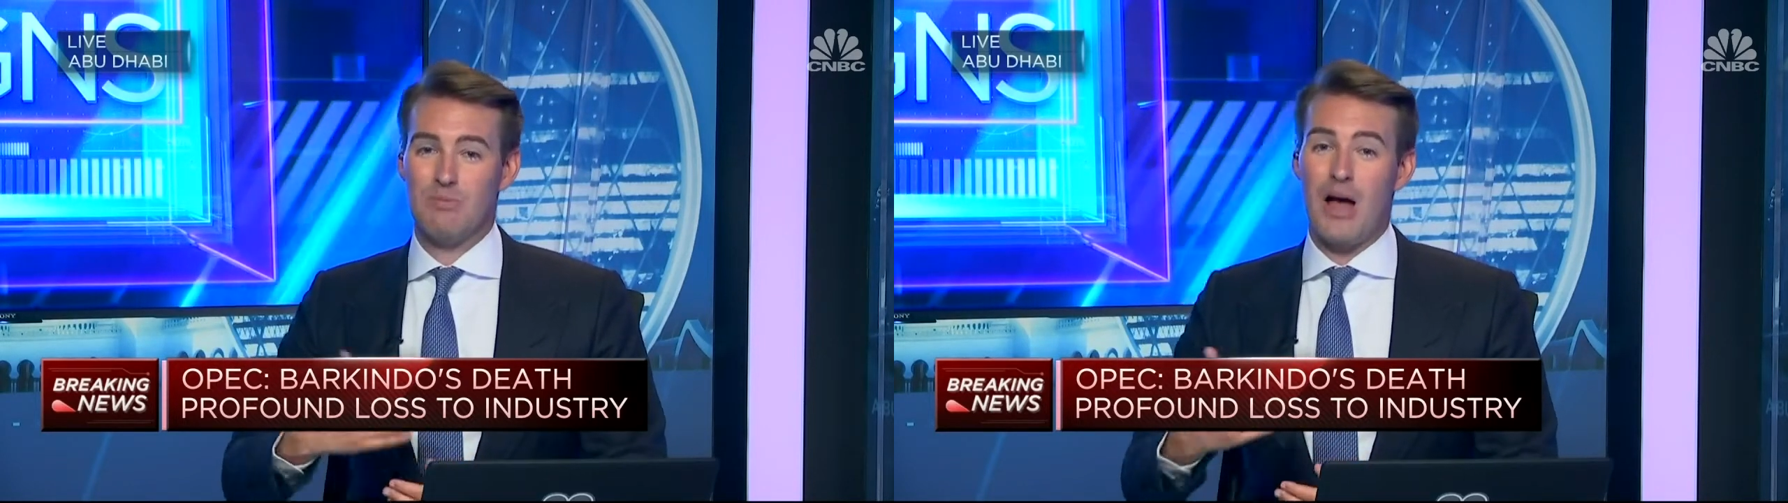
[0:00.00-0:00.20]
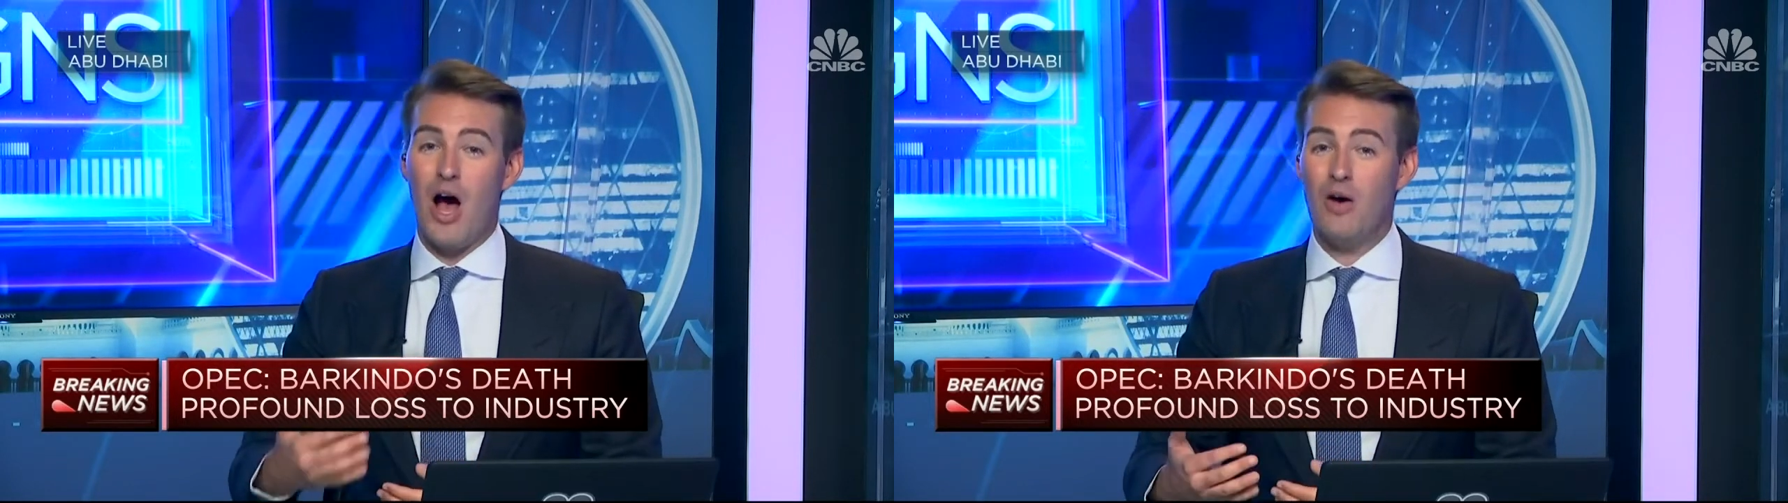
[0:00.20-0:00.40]

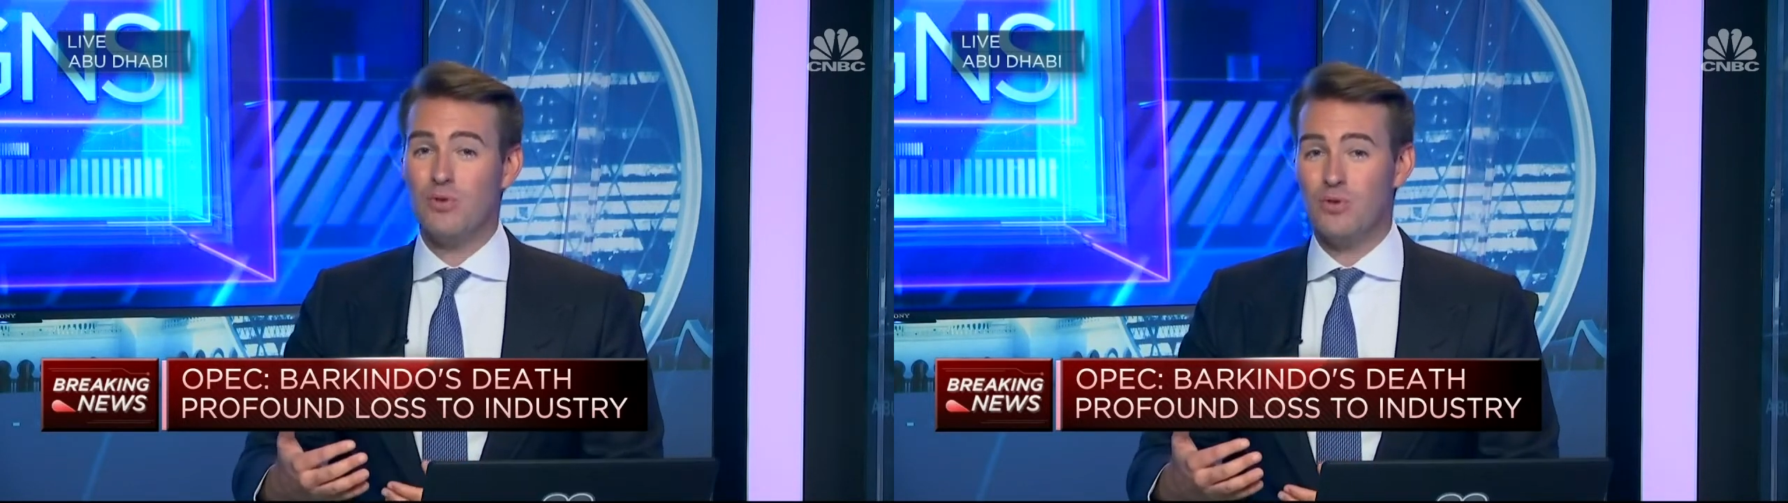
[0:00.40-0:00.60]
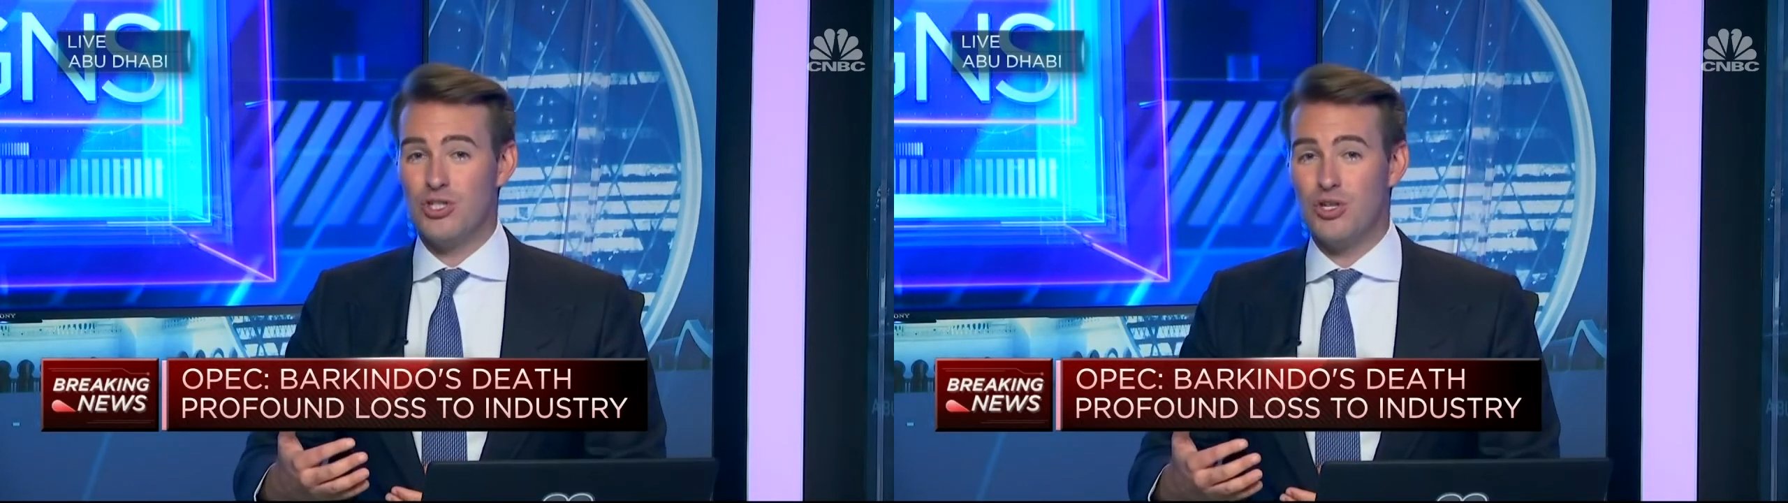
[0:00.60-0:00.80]

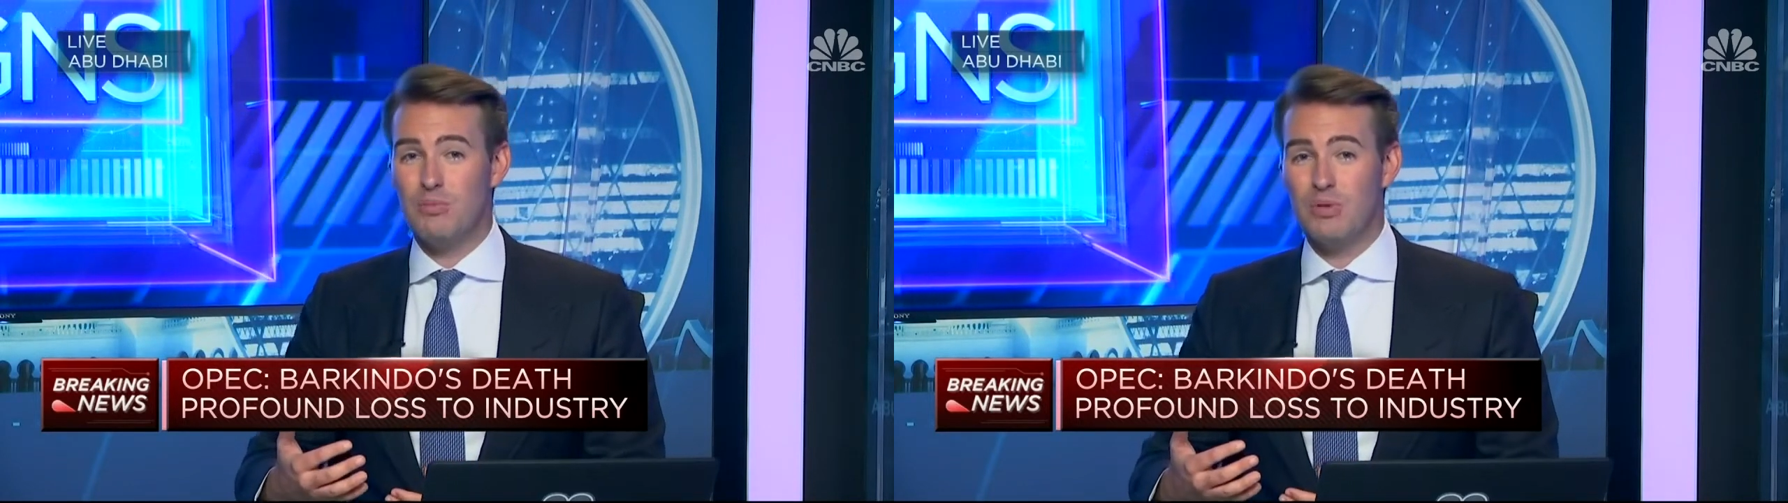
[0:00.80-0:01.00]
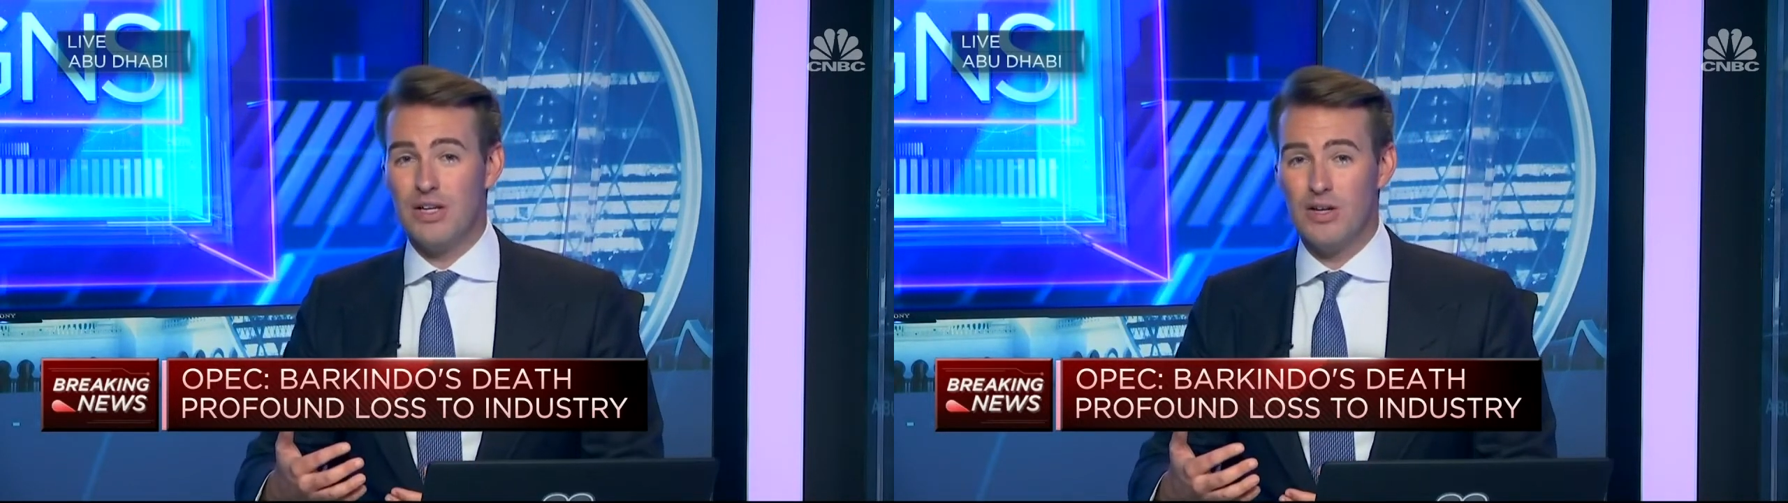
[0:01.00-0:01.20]
powerful
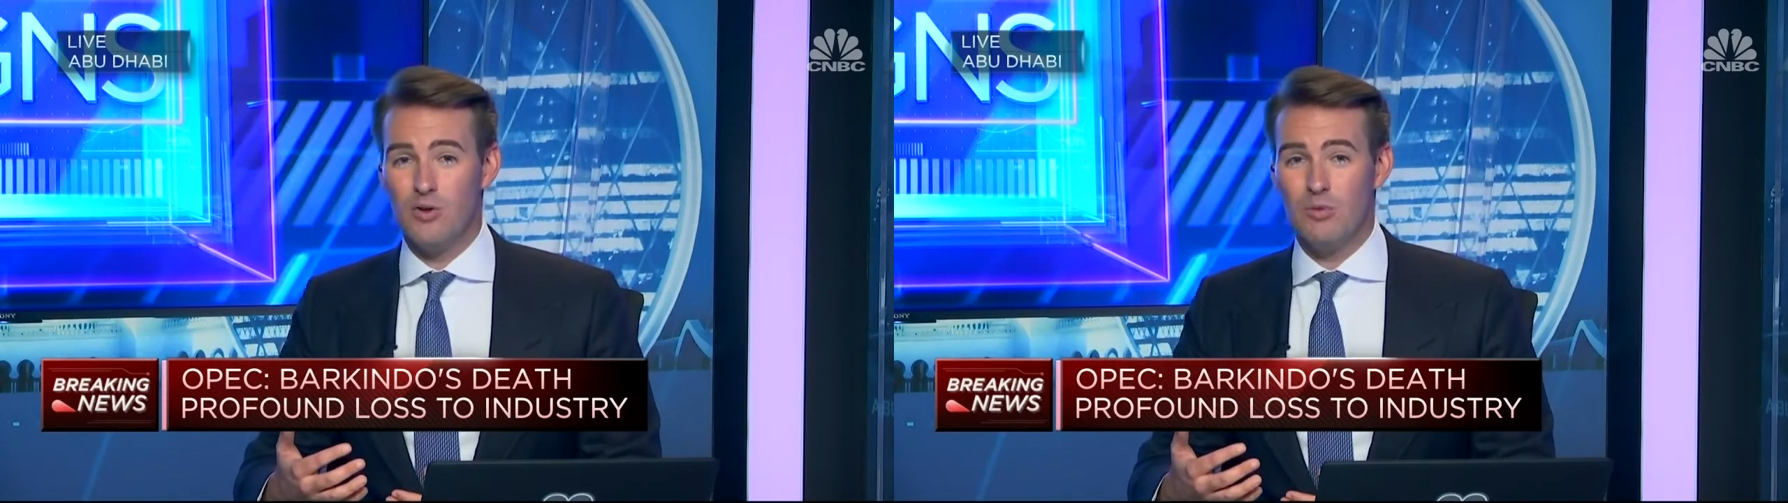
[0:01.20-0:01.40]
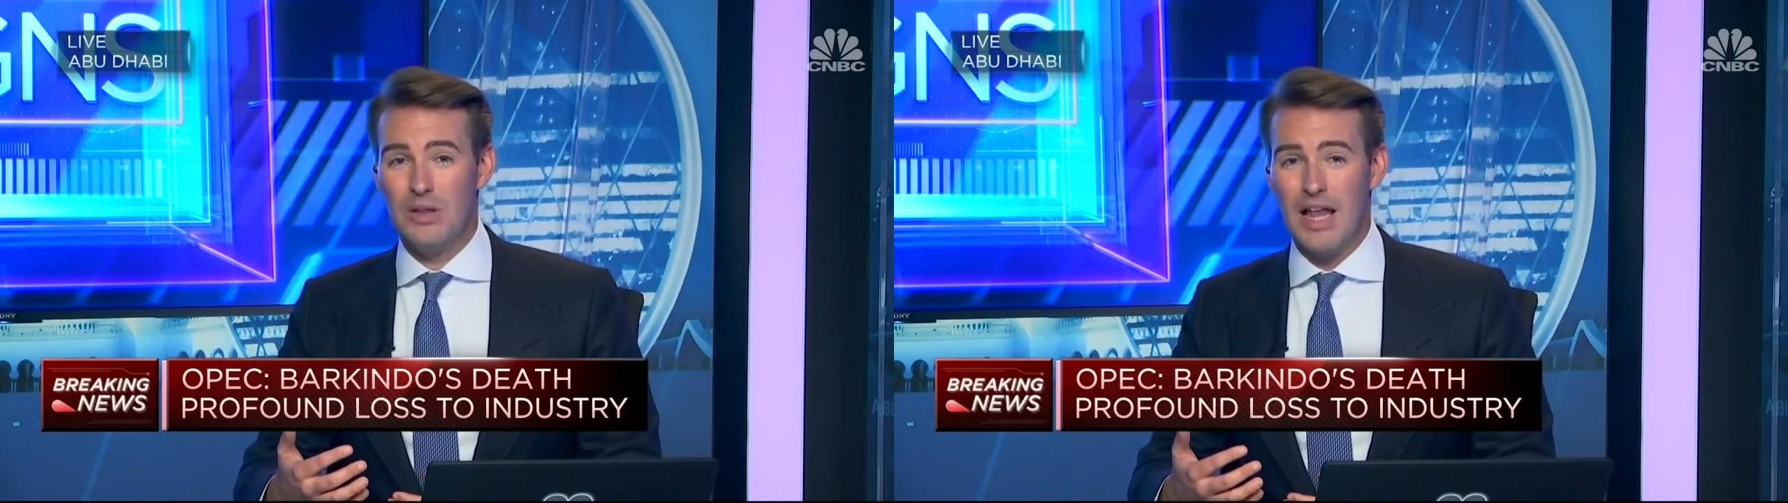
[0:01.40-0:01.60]

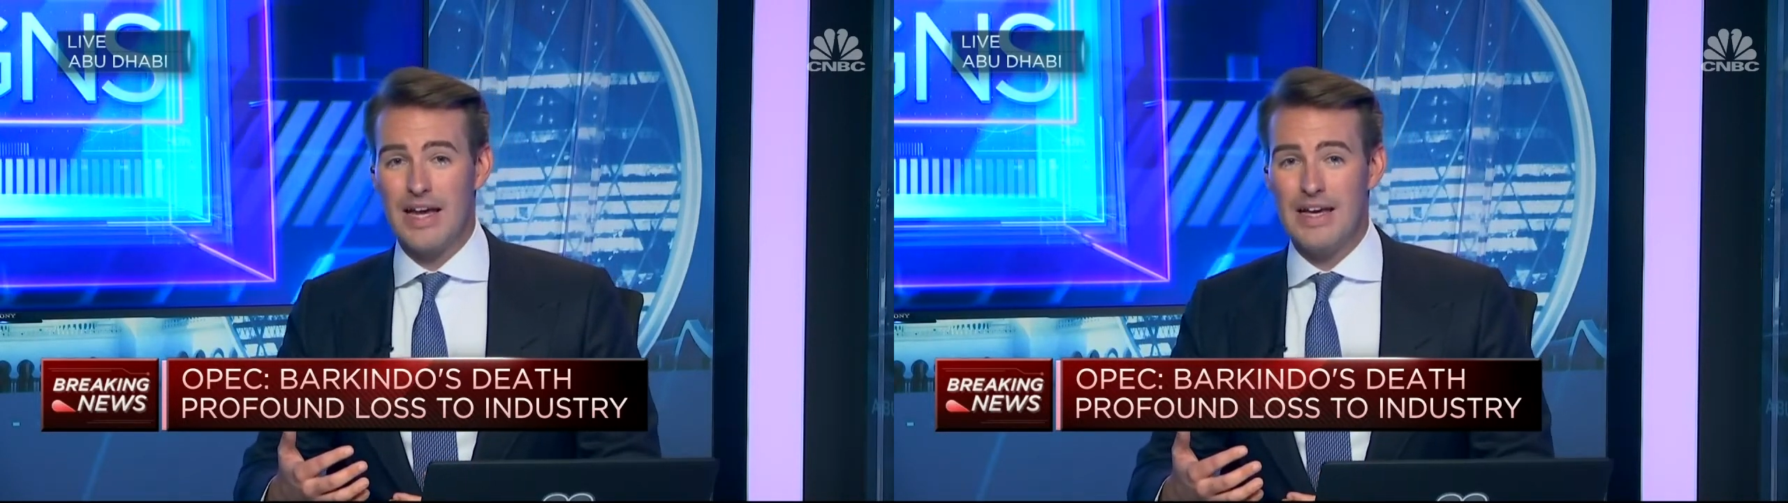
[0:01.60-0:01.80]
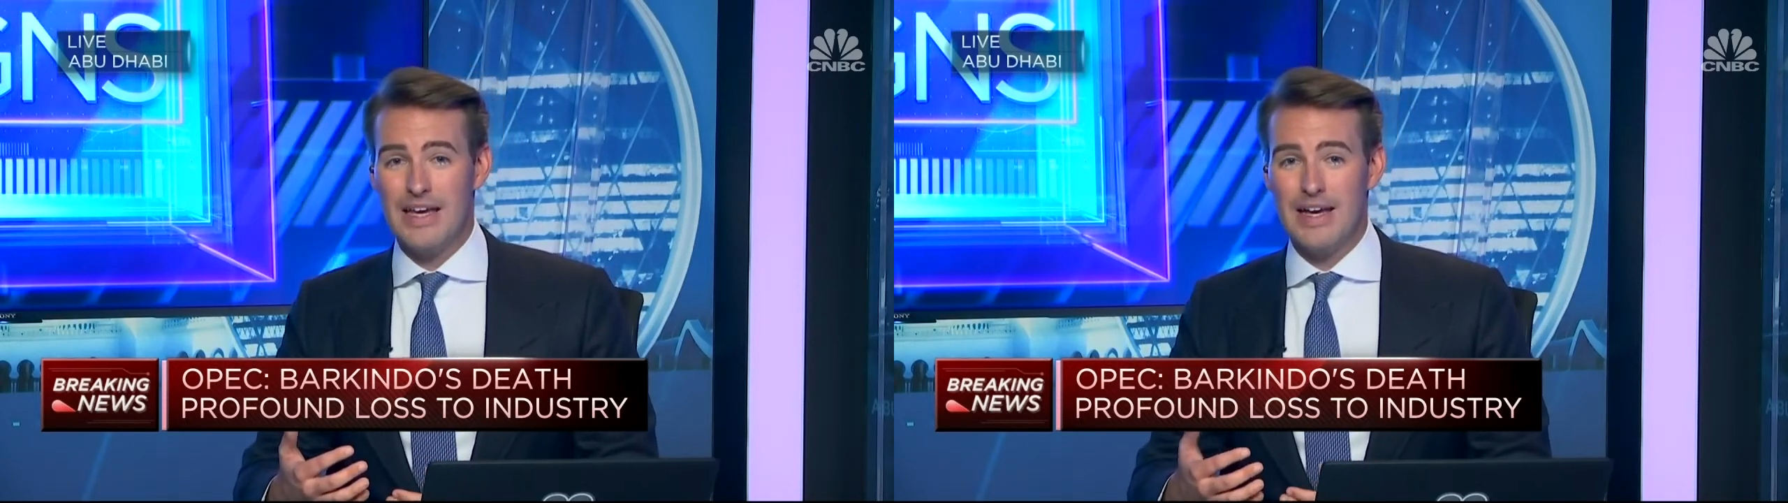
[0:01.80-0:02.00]
geopolitical
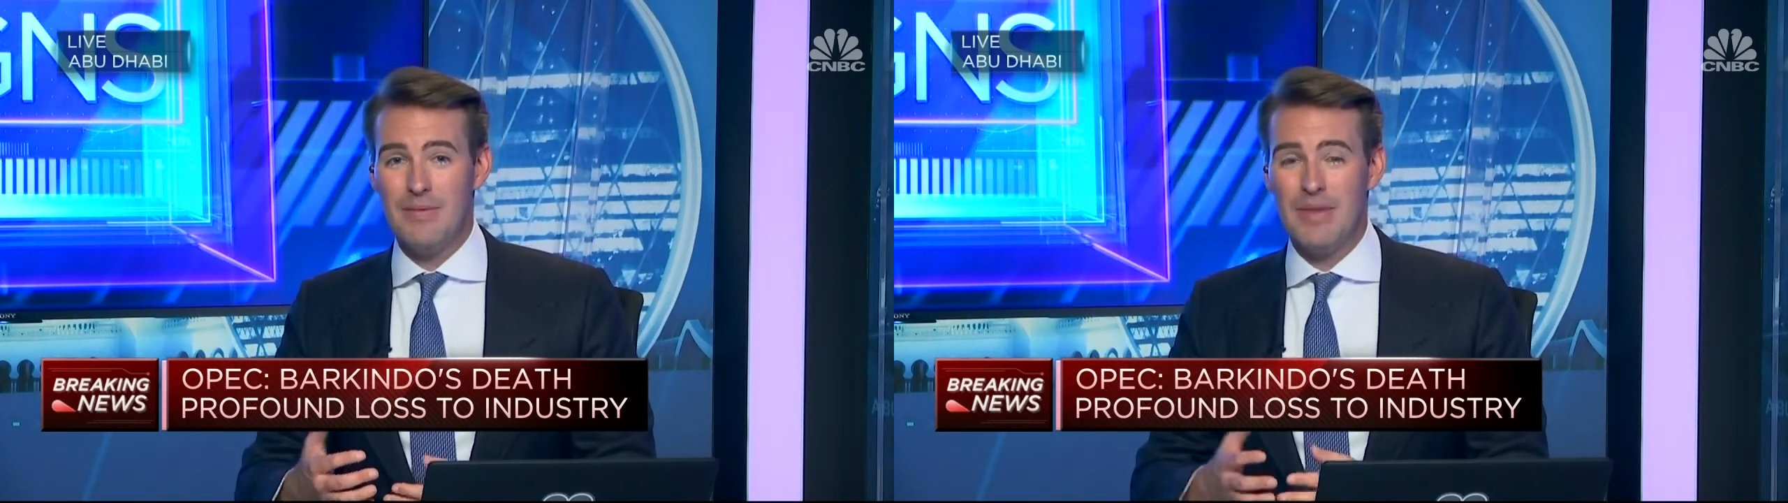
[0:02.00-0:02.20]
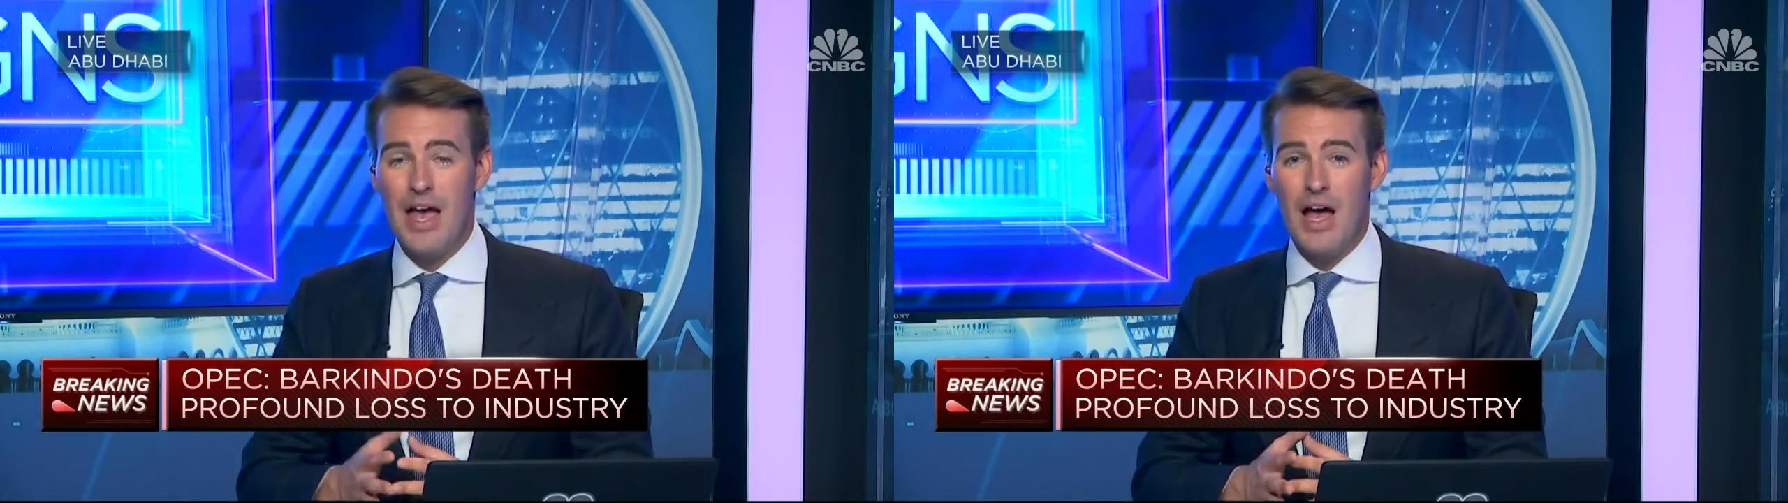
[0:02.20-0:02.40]
player here.